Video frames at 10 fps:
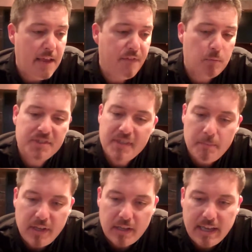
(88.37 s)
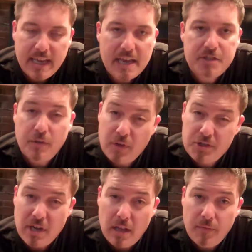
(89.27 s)
If it was something like extra
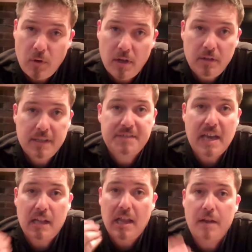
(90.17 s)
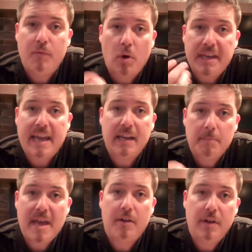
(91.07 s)
virgin olive oil, it's got a lot of organic
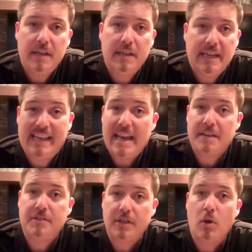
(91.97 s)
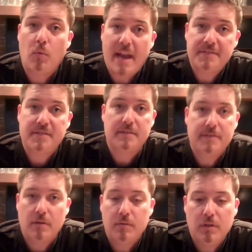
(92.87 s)
matter in it, it can actually go rancid,
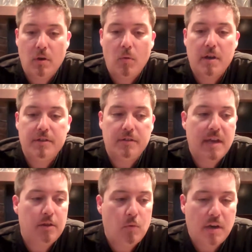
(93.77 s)
so you don't want to do that.